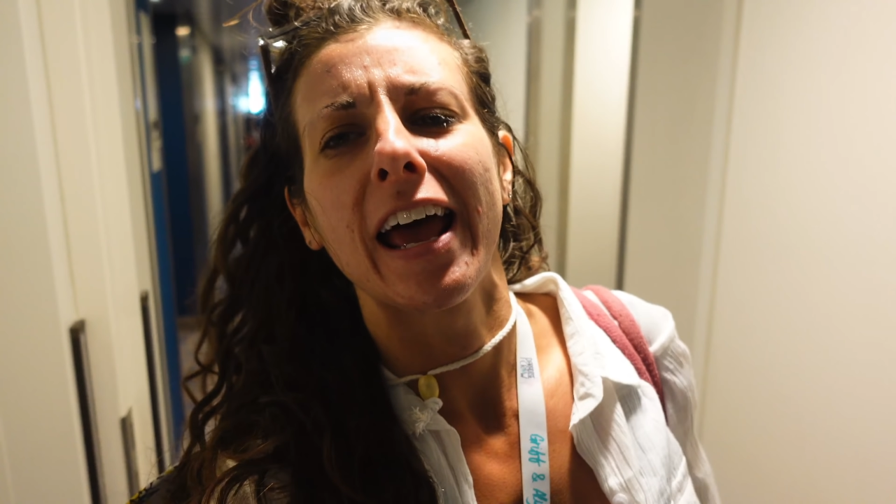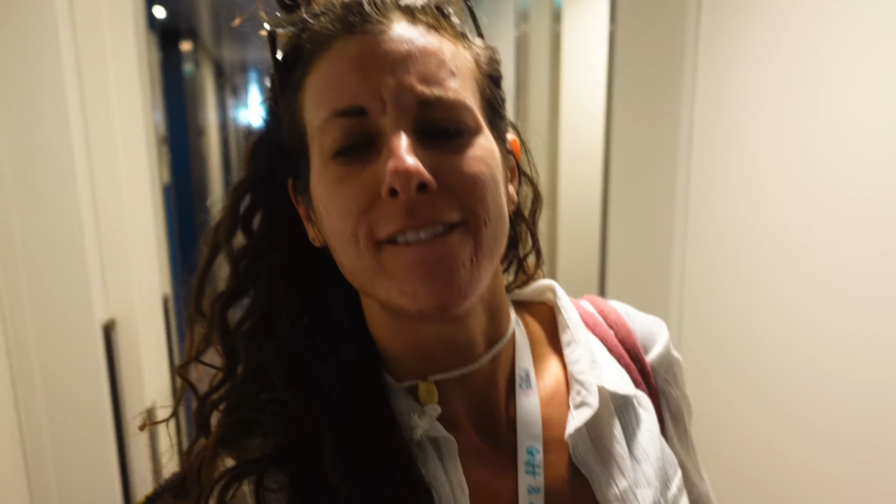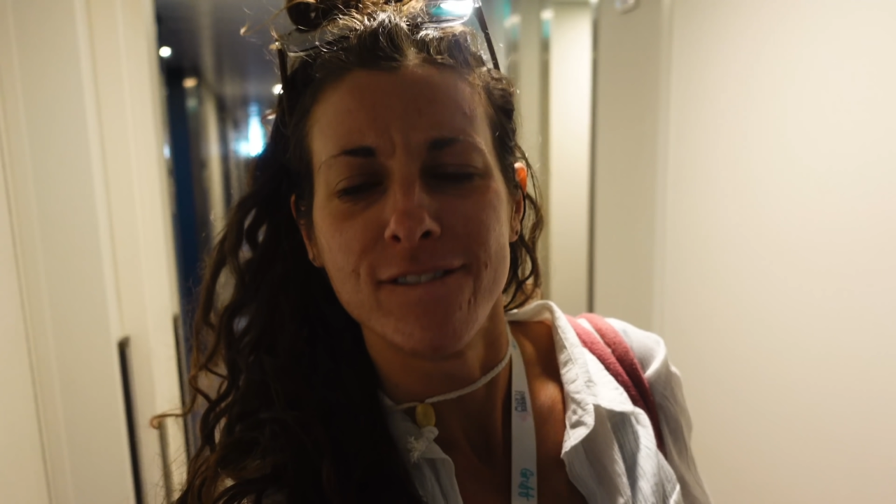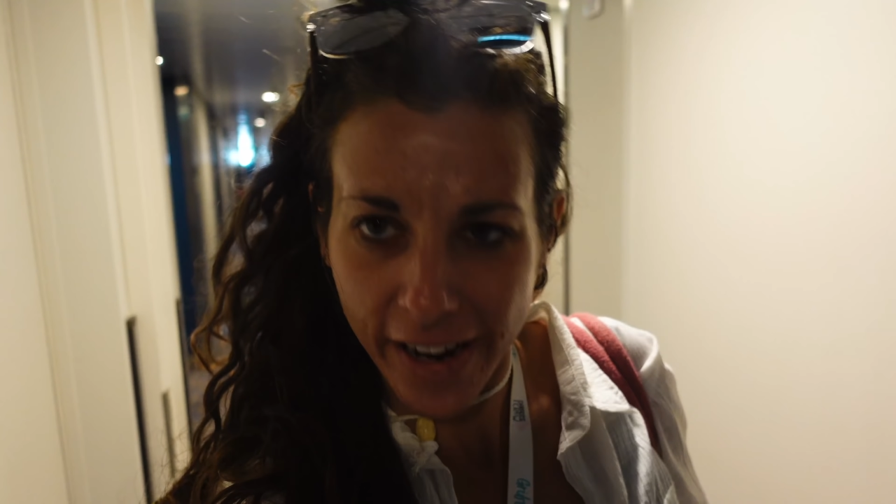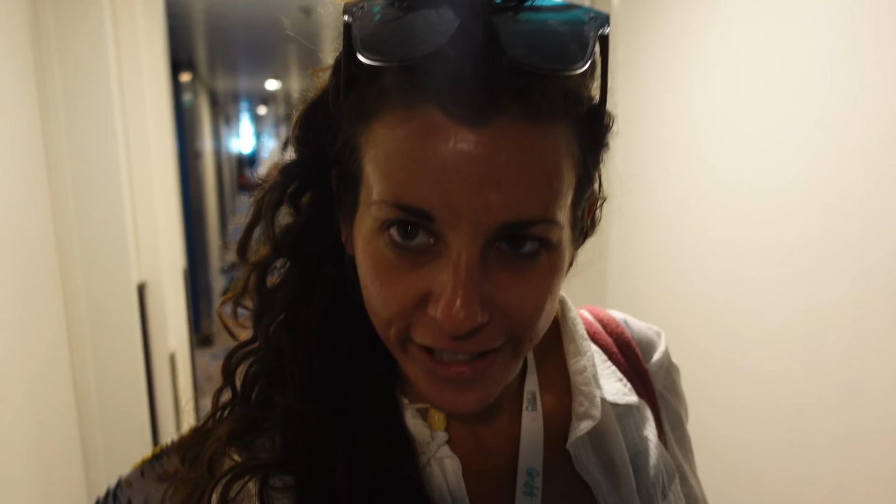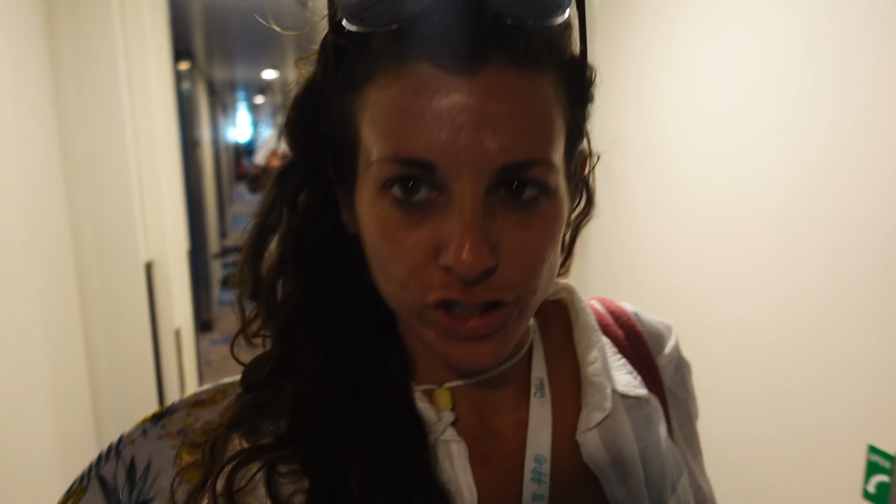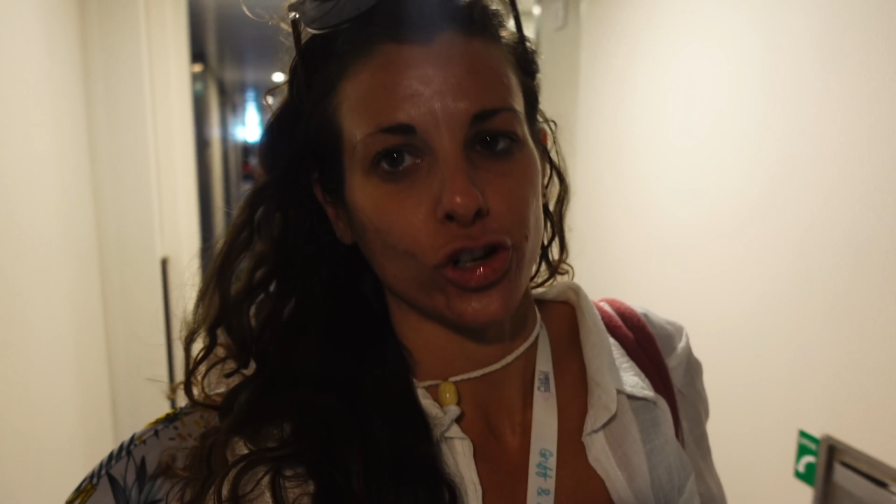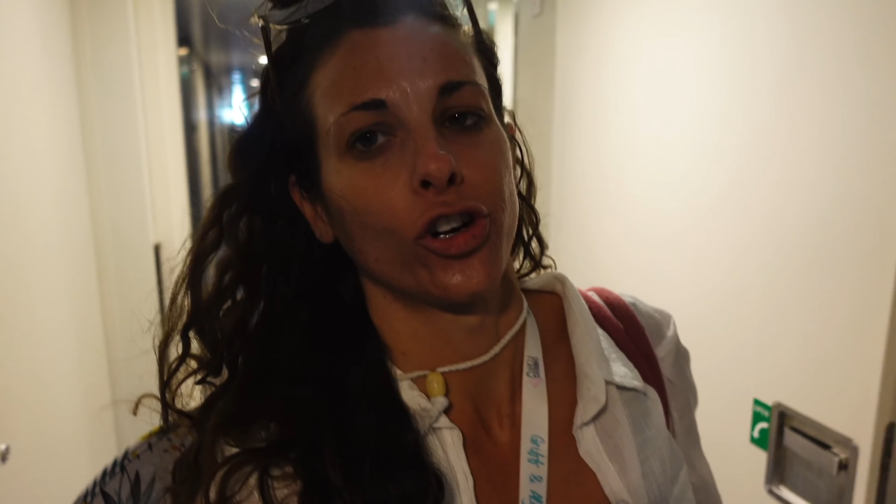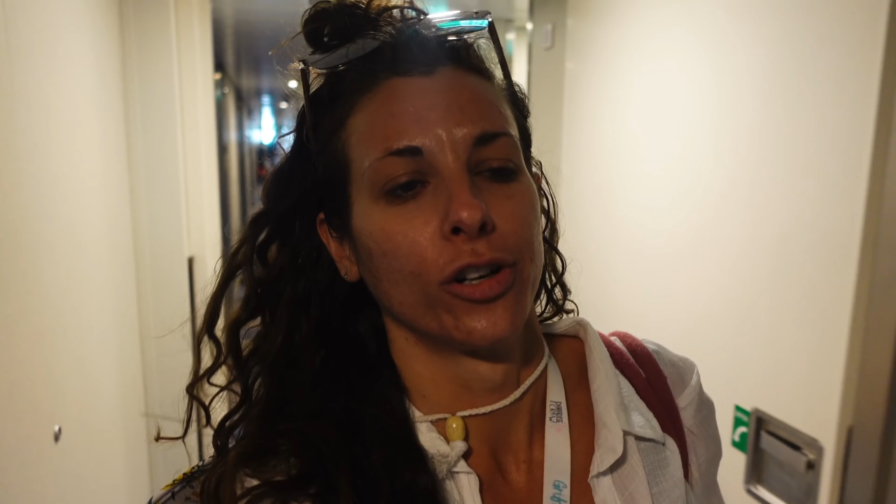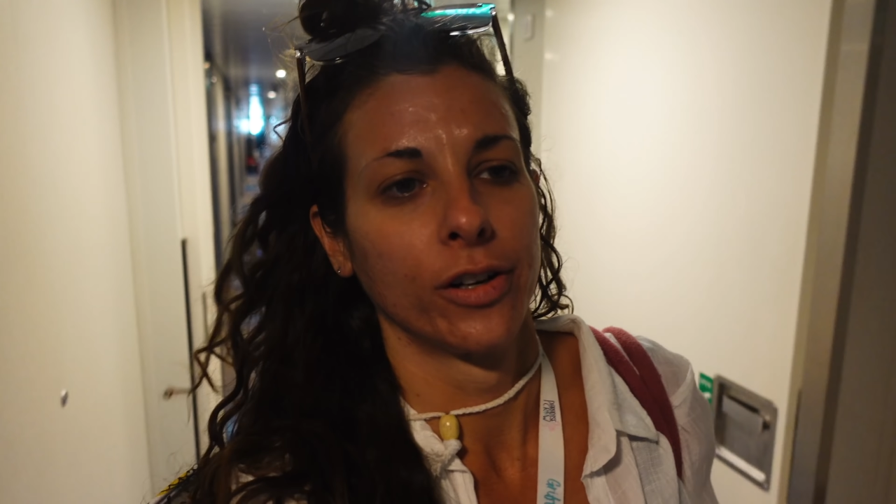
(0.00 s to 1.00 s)

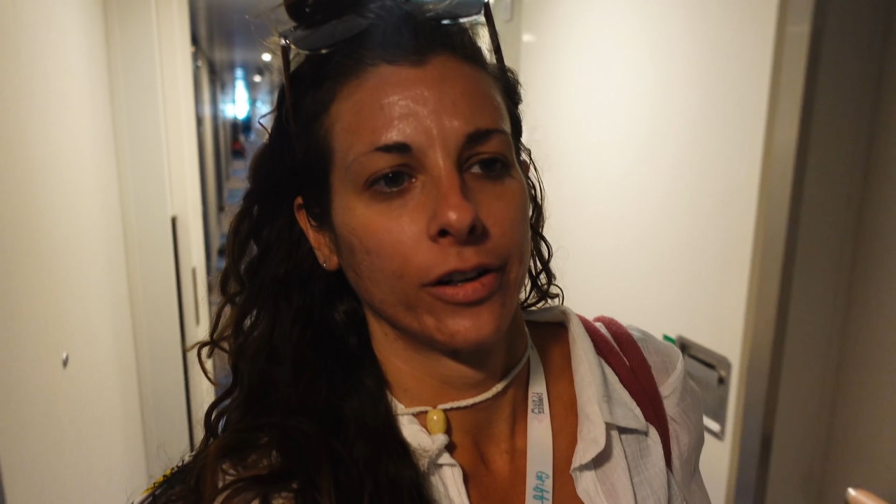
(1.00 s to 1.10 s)
adventure.